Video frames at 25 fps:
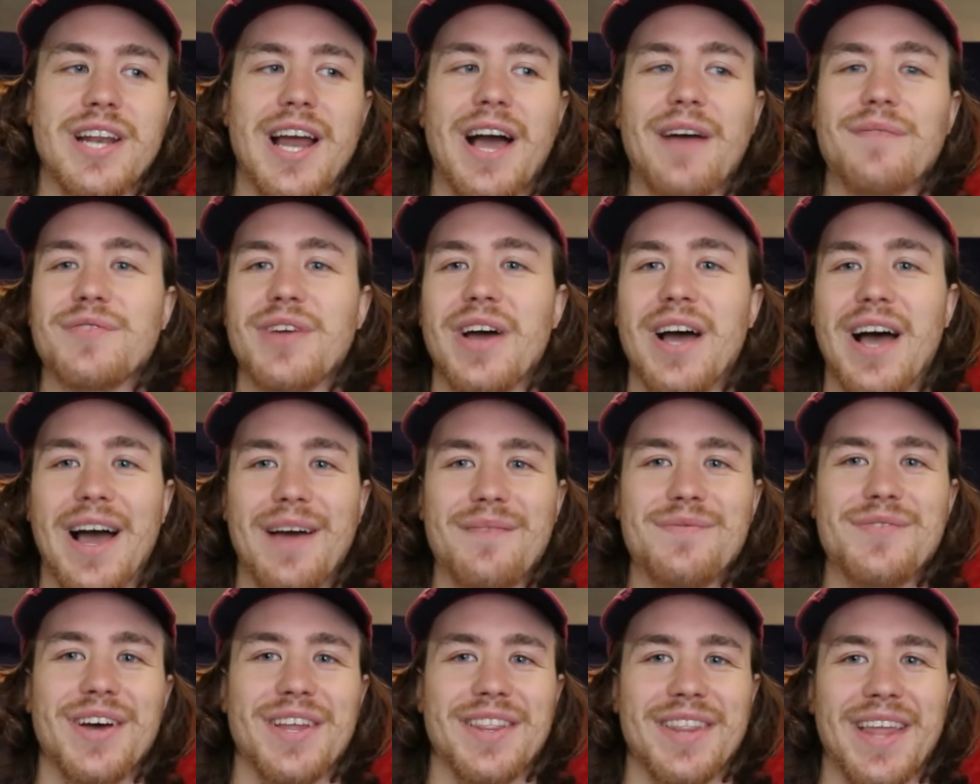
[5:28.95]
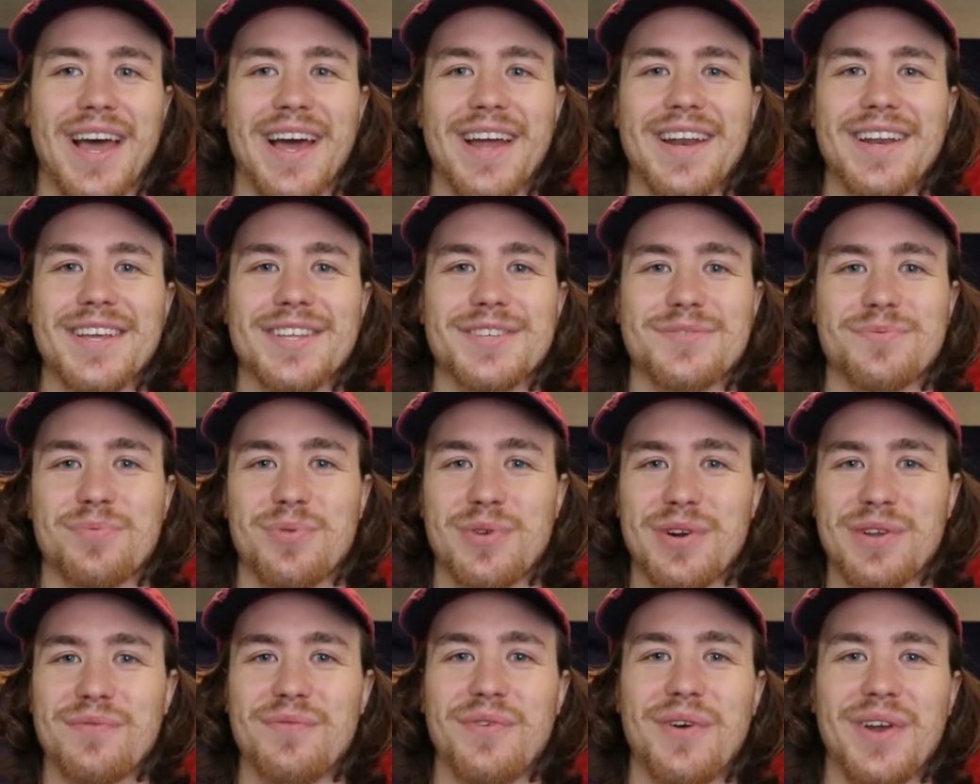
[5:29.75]
I've done that. It's
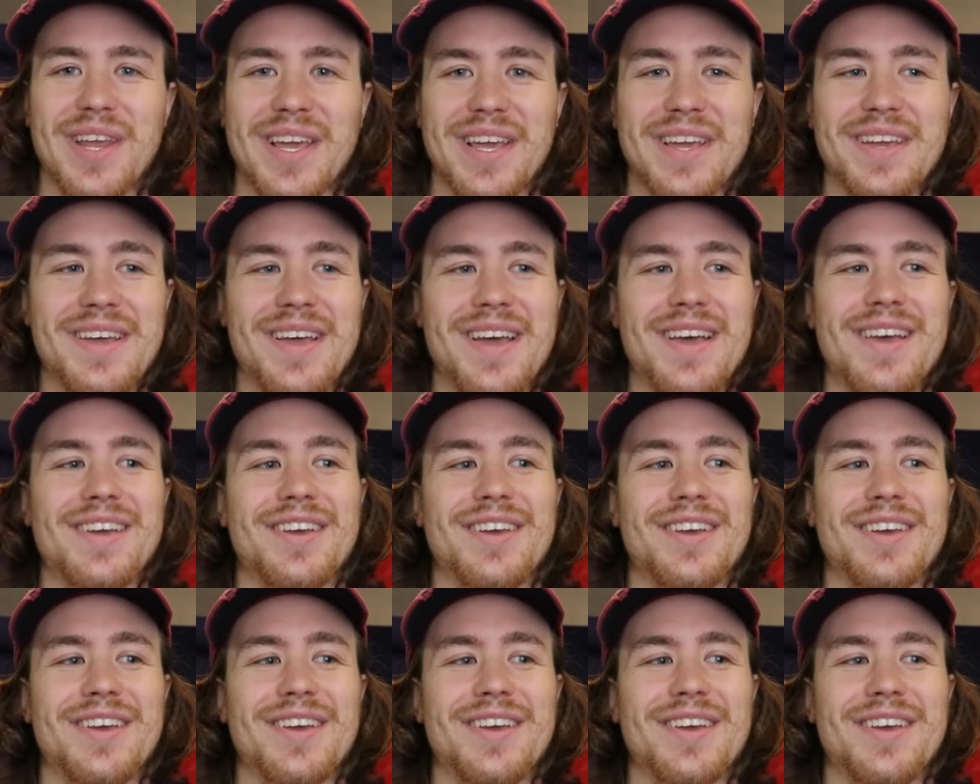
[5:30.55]
pretty funny.